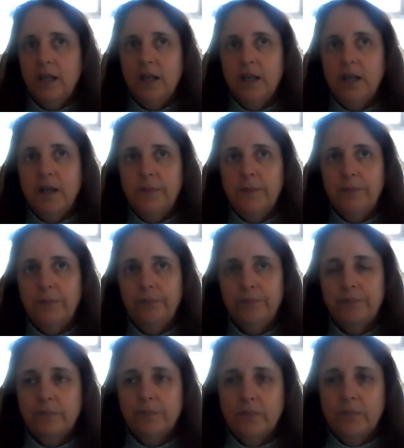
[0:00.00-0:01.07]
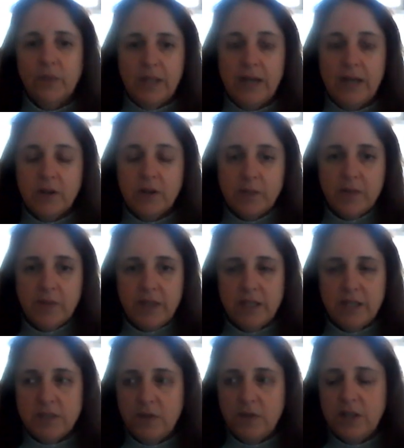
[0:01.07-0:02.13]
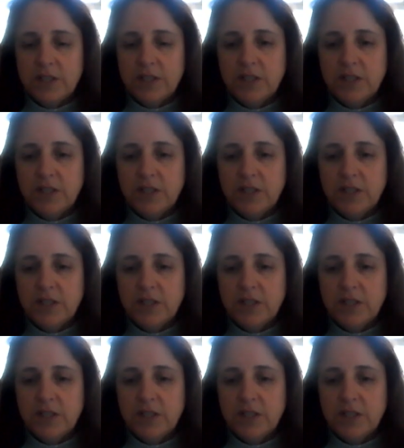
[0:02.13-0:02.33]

the outcome of the interviews.